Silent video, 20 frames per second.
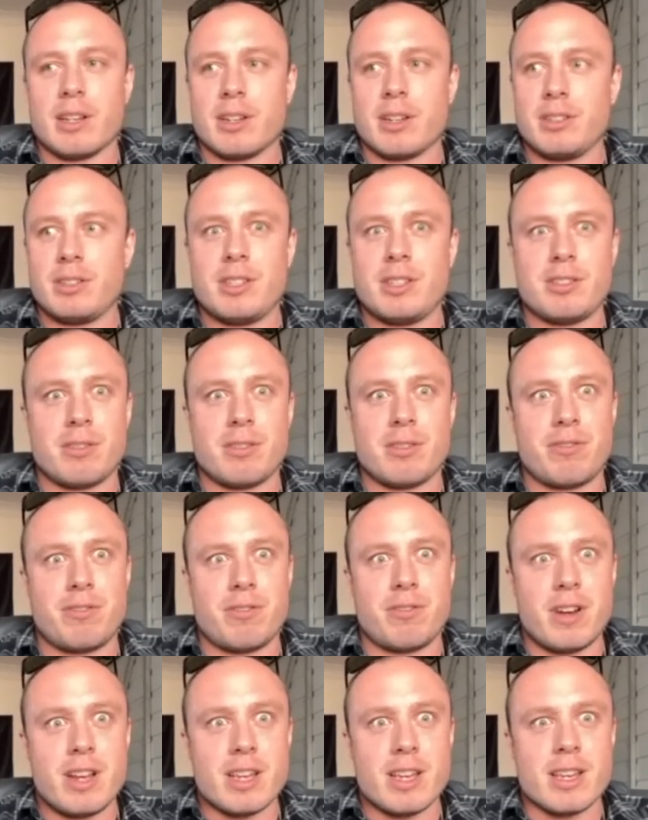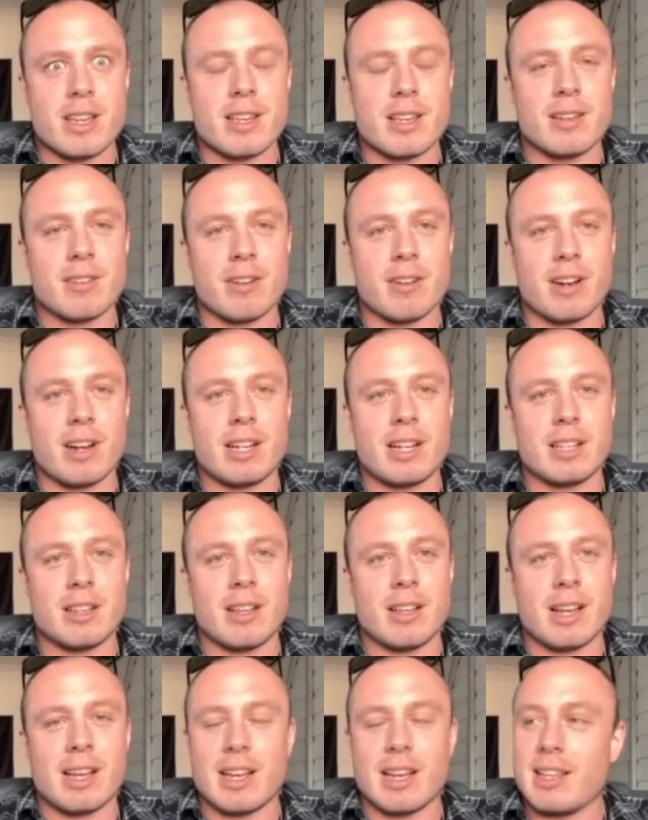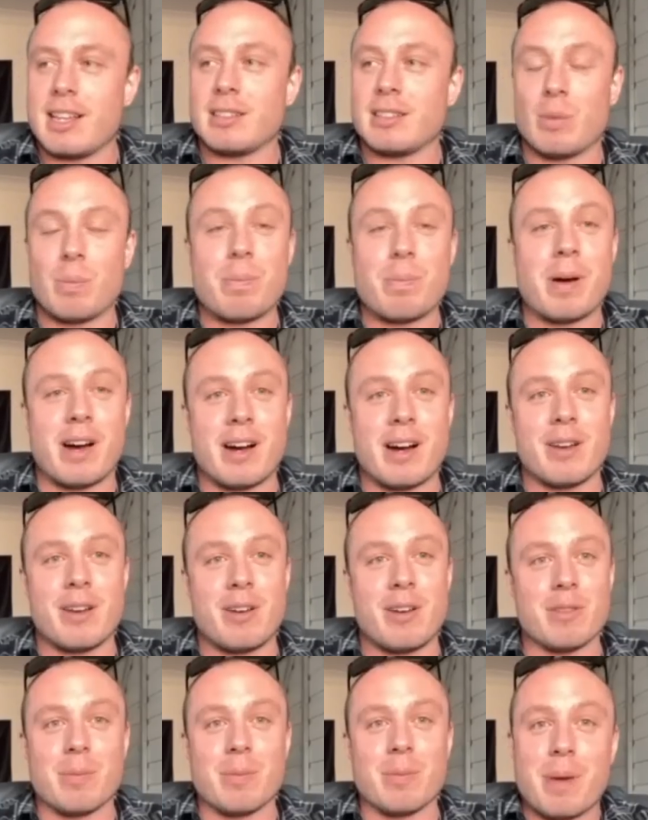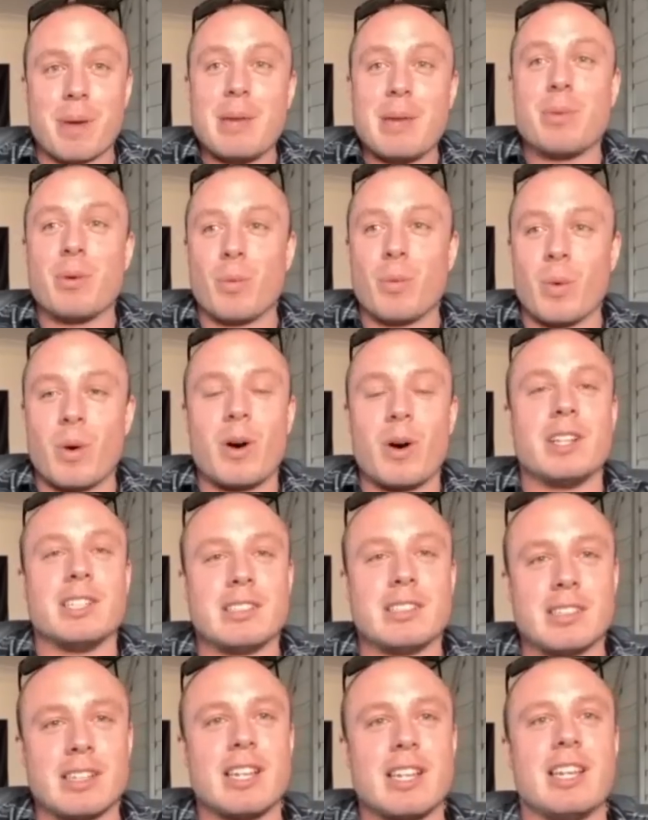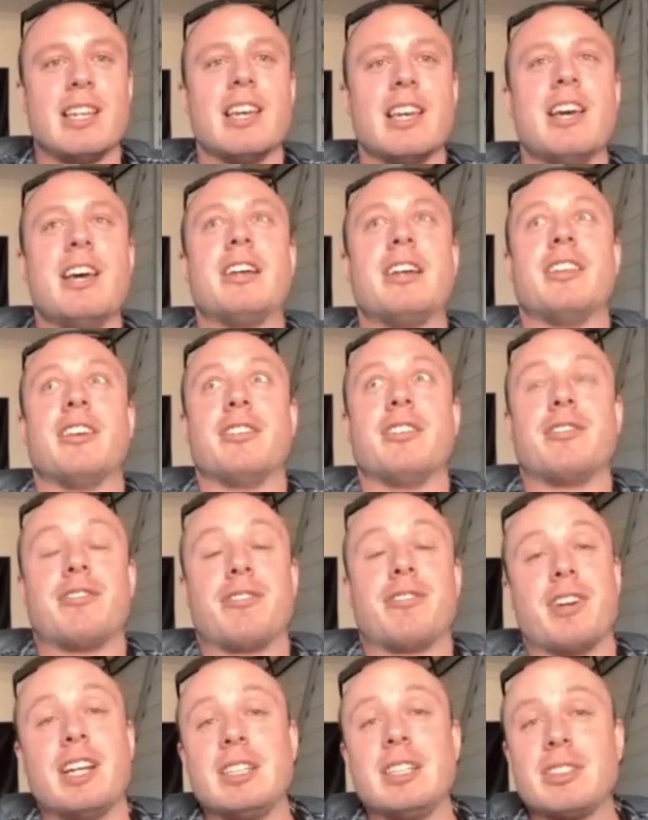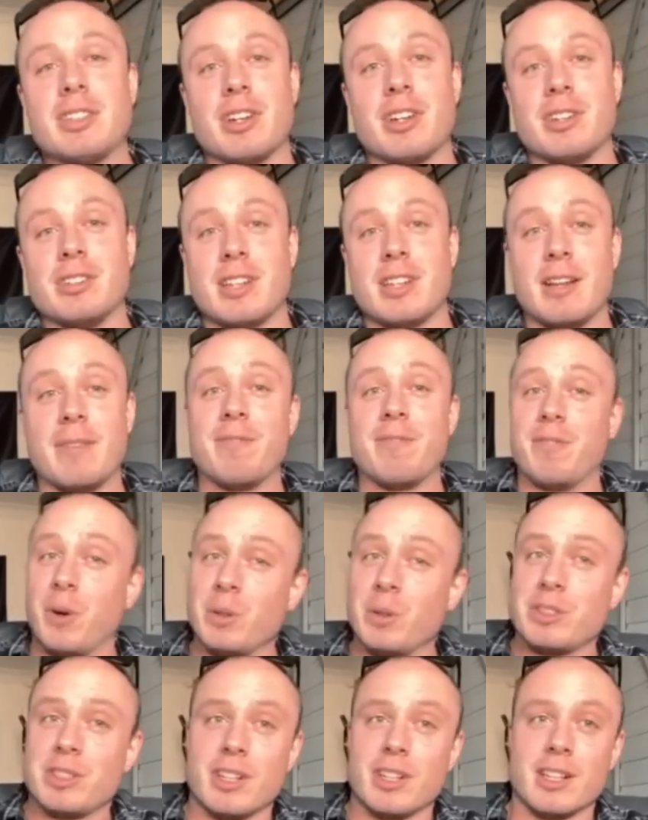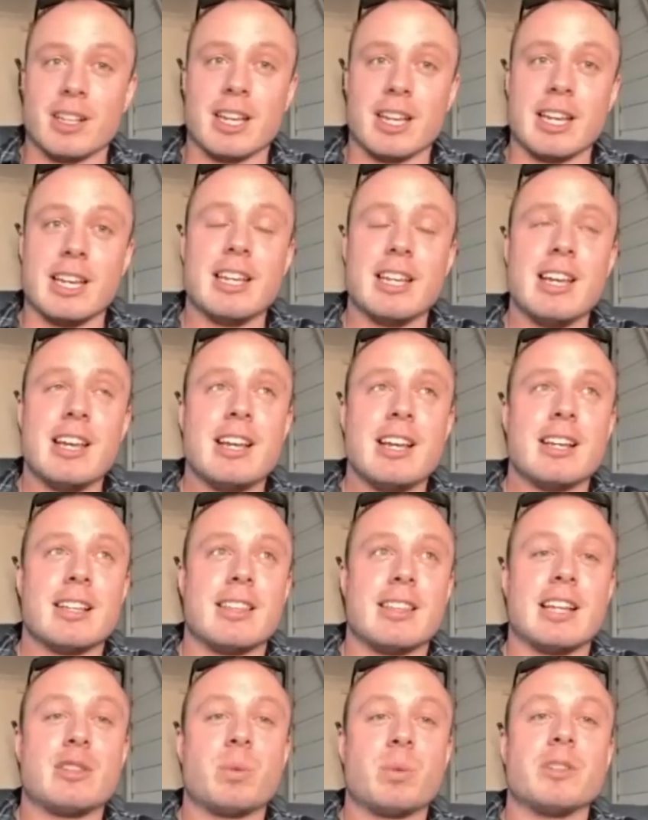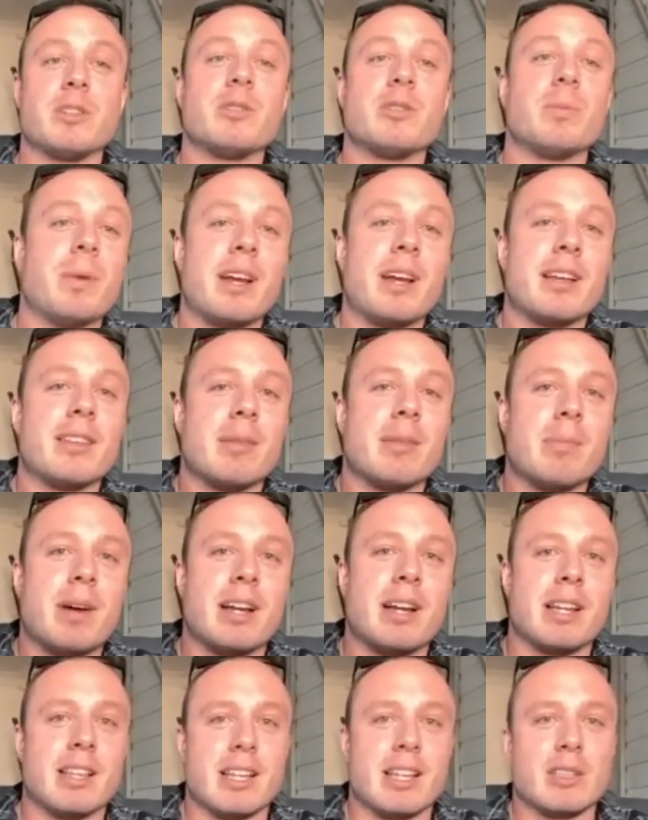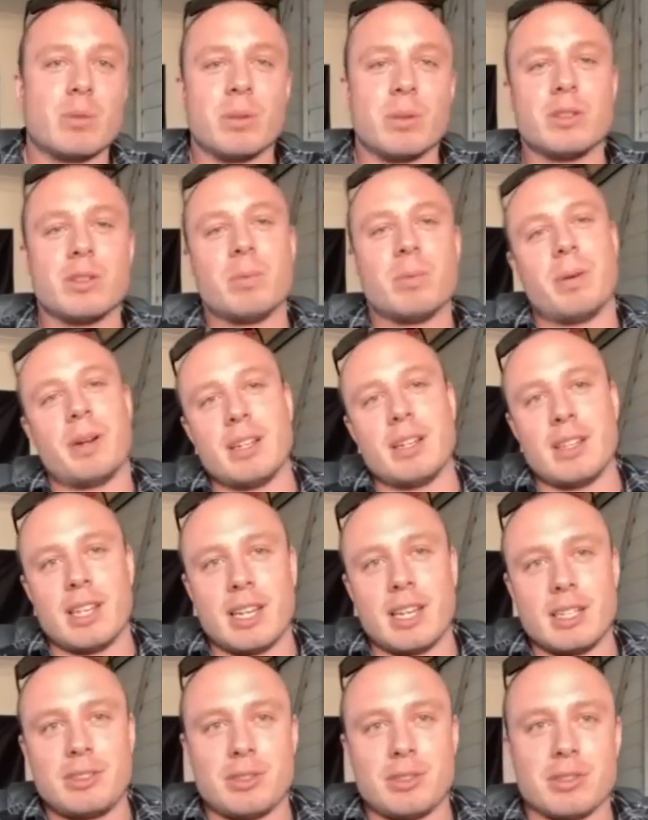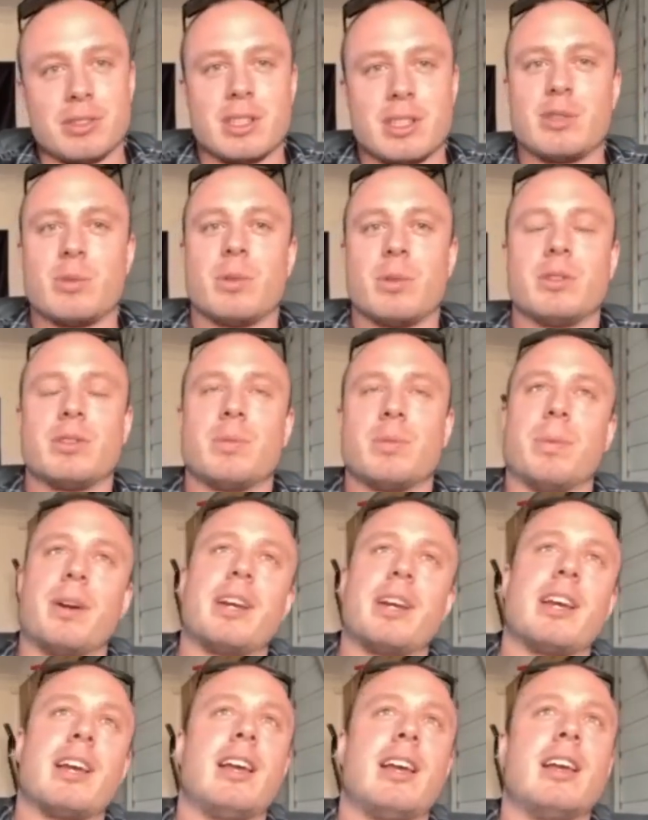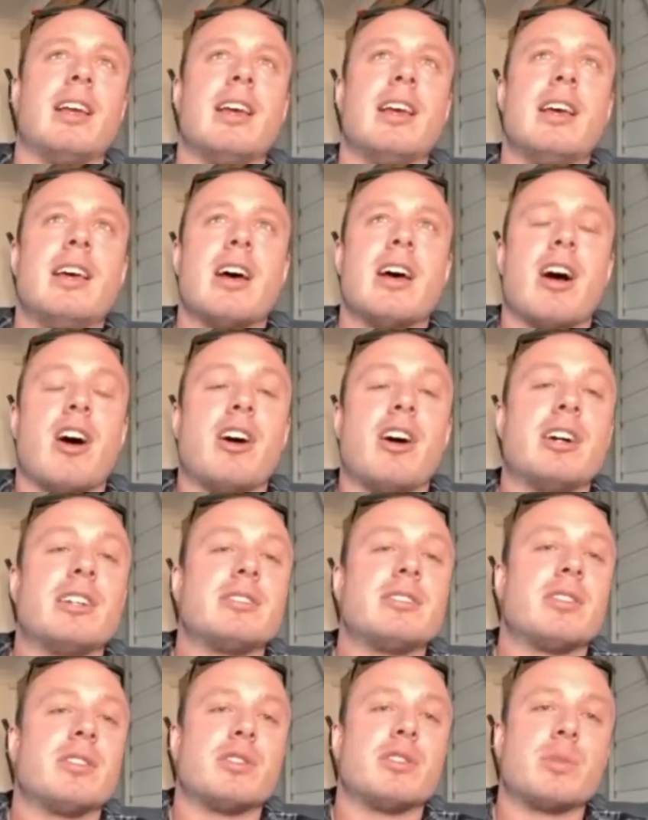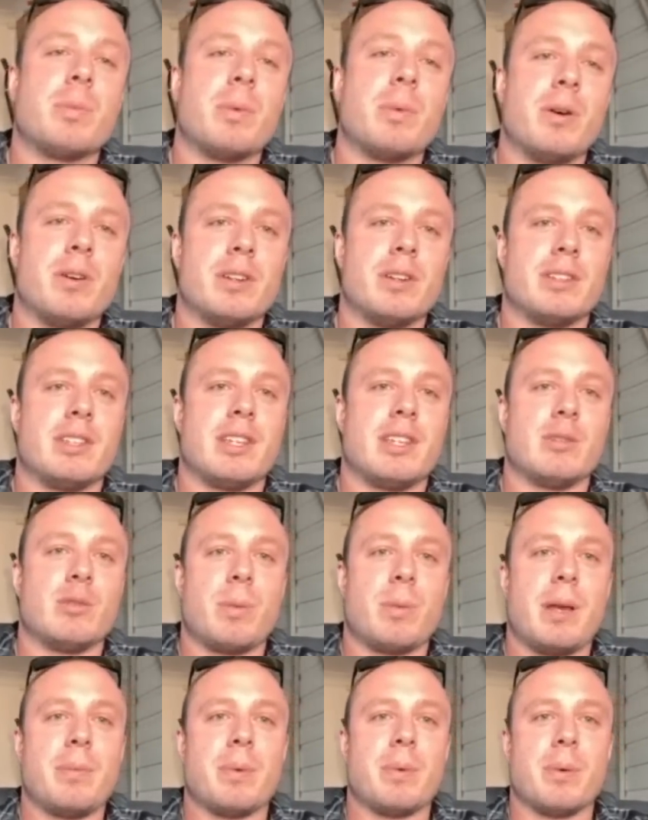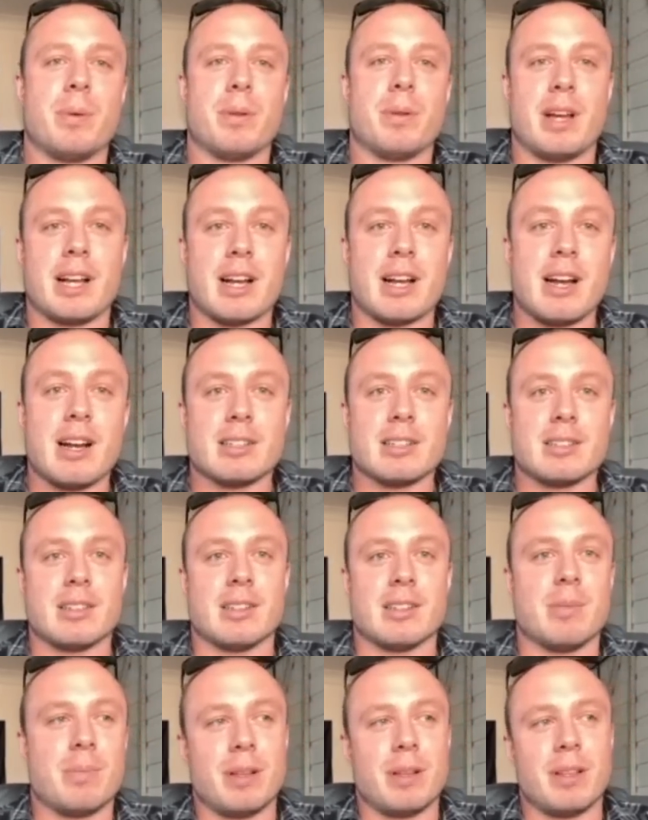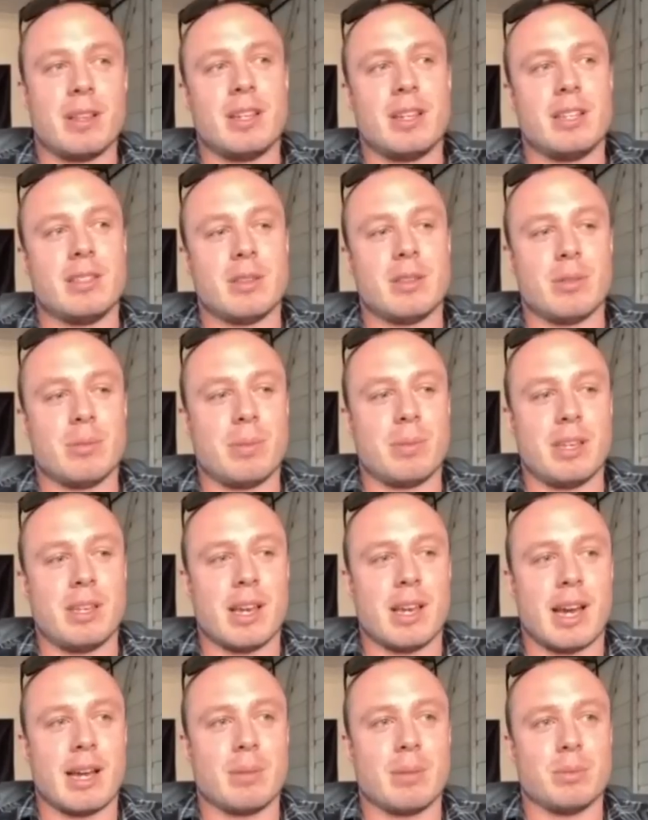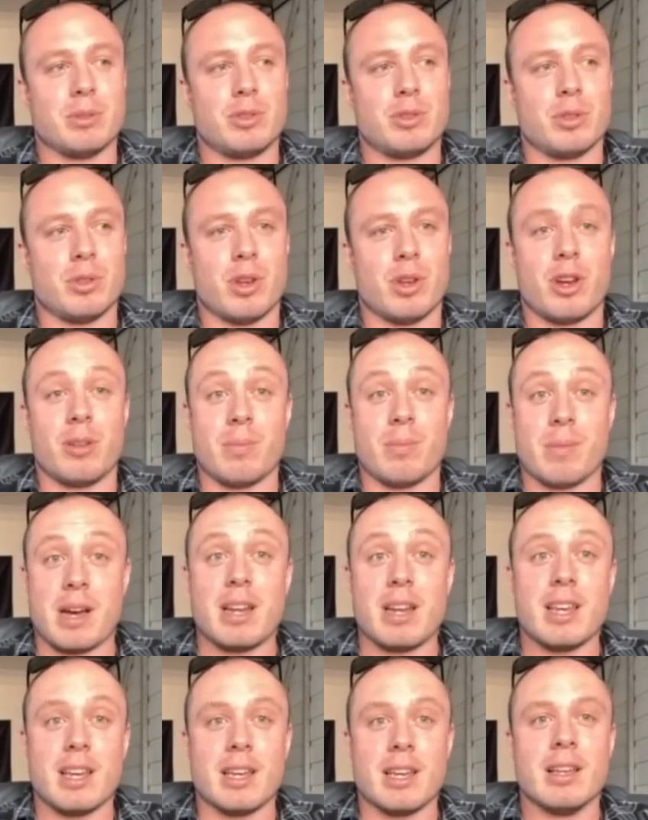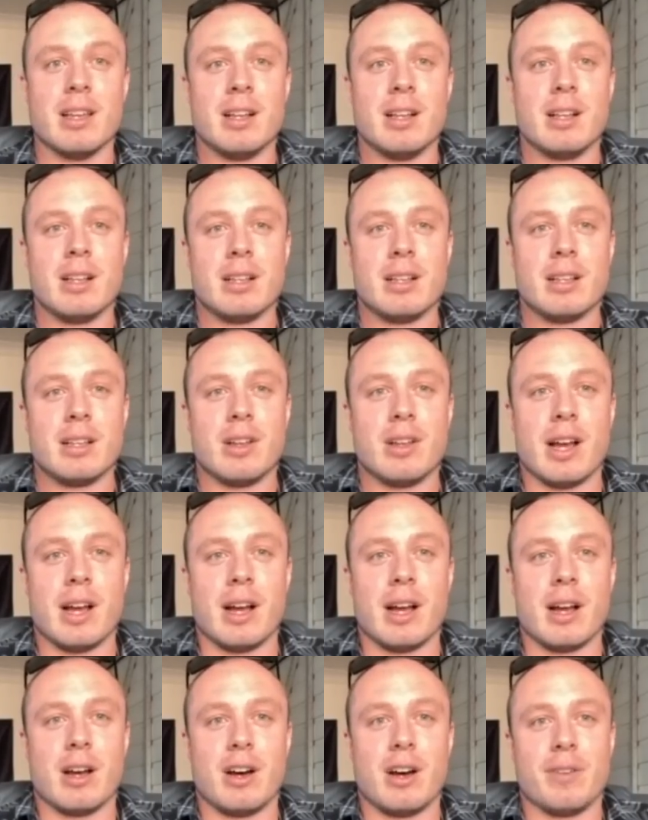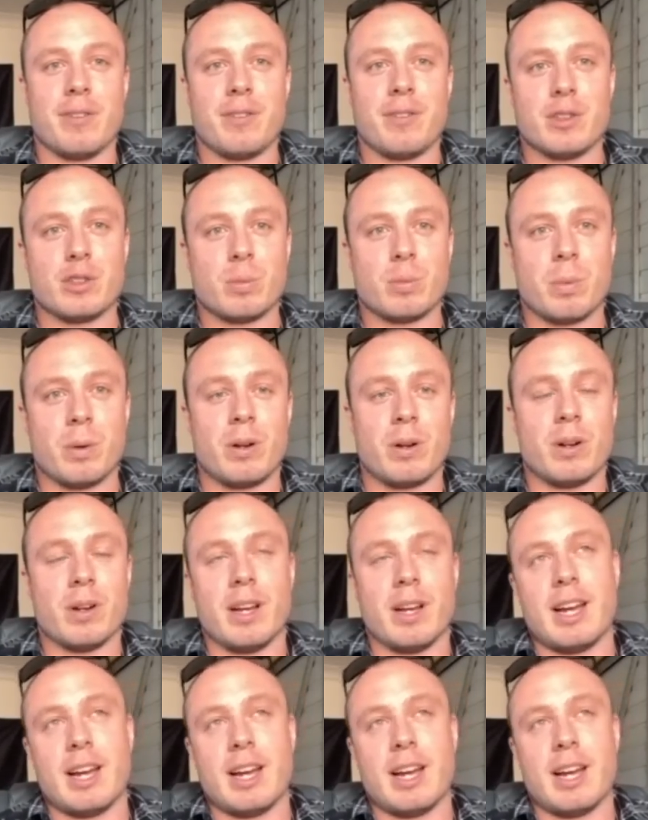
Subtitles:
Because he's a freak, right? Like, and that's a part of it. People want to see the freak shows, and unfortunately, that's what's bringing the money. That's what's bringing the interest. That's what's bringing eyes to the sport and gives people like us an ability to be able to earn money off this sport.